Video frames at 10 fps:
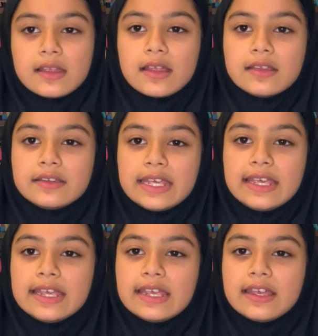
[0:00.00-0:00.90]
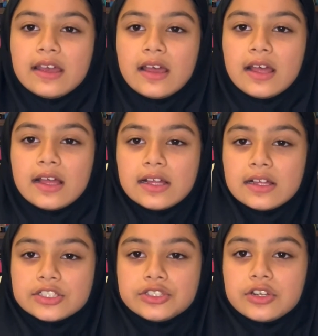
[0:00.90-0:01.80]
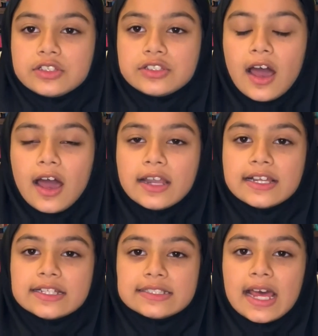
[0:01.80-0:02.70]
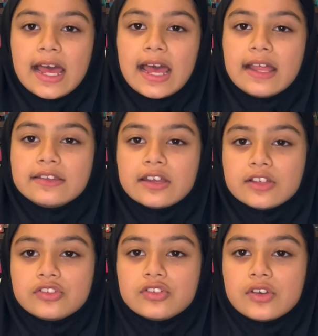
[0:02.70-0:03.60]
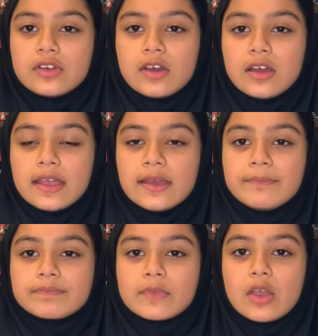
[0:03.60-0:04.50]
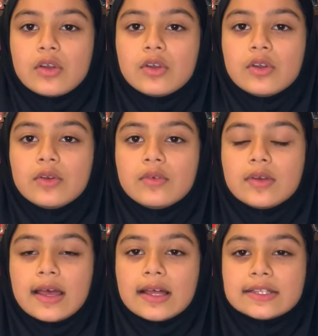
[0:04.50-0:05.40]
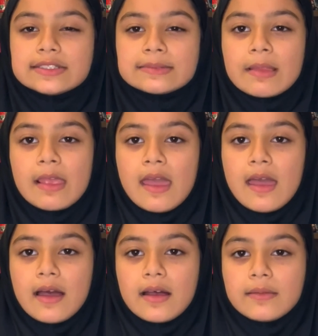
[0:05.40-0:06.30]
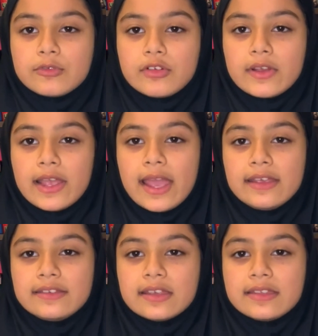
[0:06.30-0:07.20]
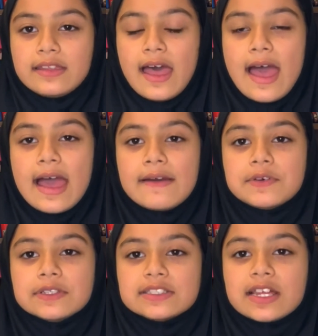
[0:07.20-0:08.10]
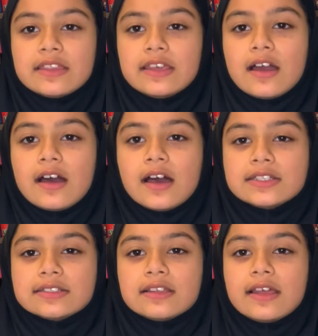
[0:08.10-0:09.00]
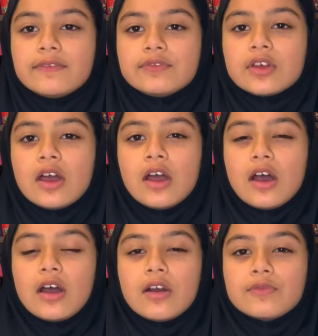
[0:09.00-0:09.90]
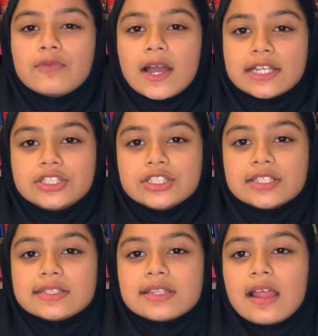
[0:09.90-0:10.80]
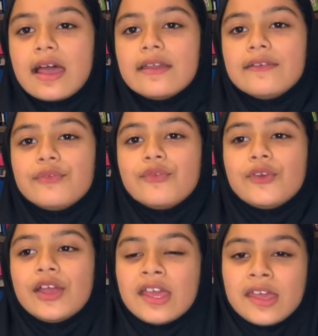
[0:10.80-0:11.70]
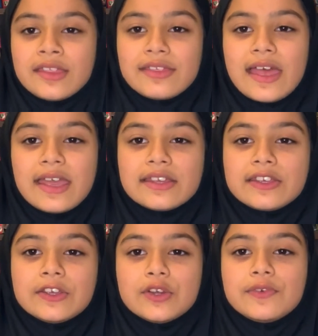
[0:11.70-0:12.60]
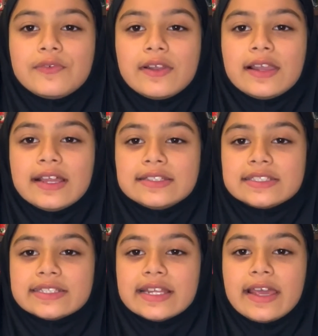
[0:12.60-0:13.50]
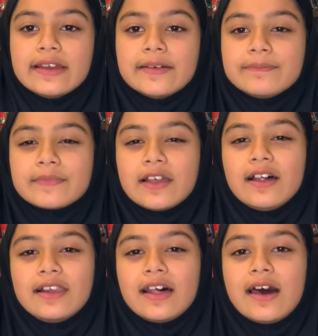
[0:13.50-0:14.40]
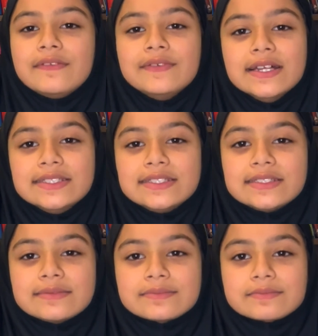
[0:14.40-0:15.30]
and he should turn his head to him who has created the heavens and the earth and lived a righteous life. Thank you for listening. Allah Hafiz.